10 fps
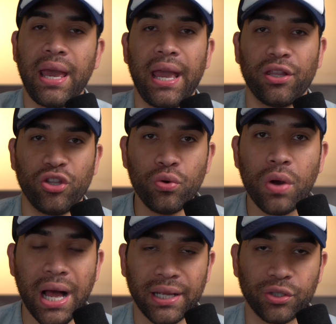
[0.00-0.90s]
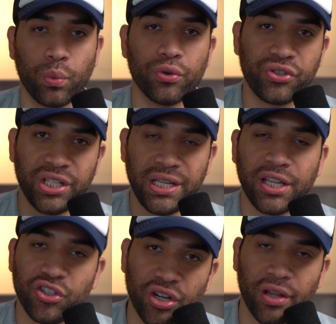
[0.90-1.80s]
and you guys will seek
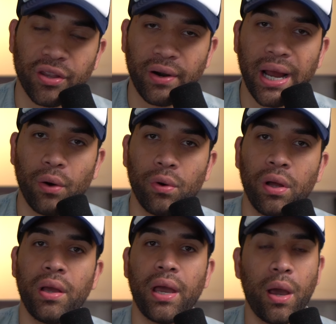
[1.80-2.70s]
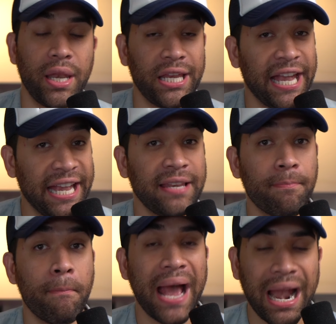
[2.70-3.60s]
each other out and
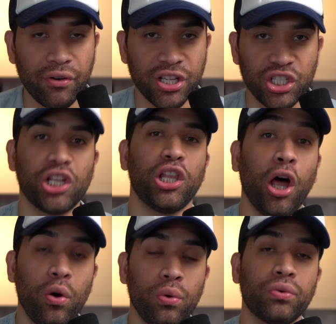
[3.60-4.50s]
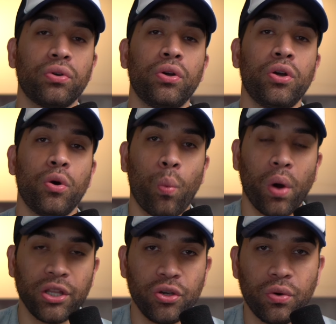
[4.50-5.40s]
in marriage alone,
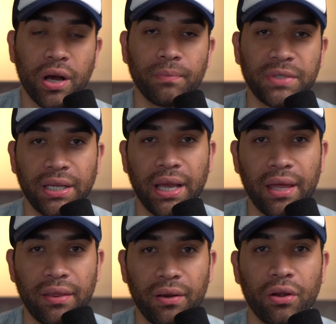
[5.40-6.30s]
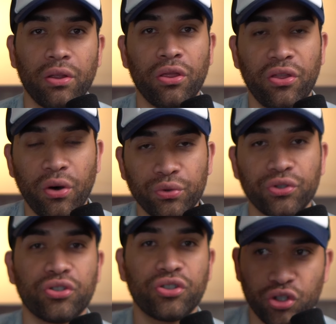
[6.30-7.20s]
when you come together,
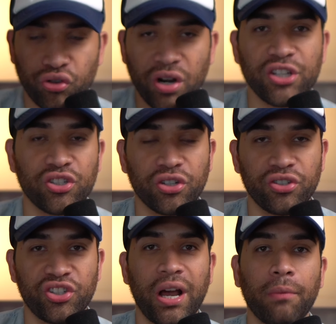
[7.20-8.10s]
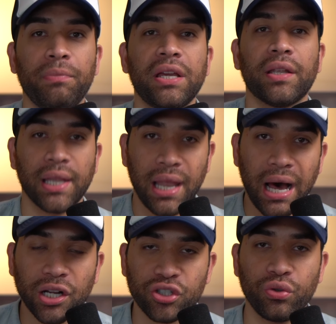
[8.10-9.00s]
those treasures shall be
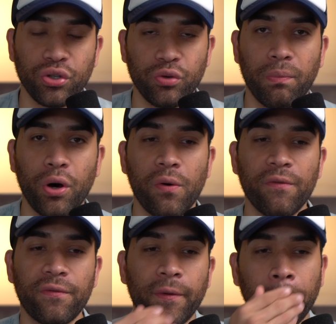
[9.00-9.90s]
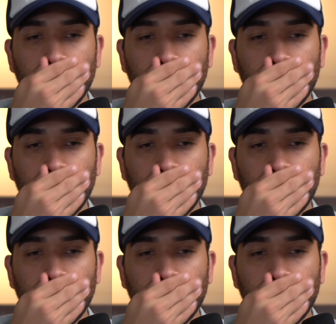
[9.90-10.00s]
unlocked to you both.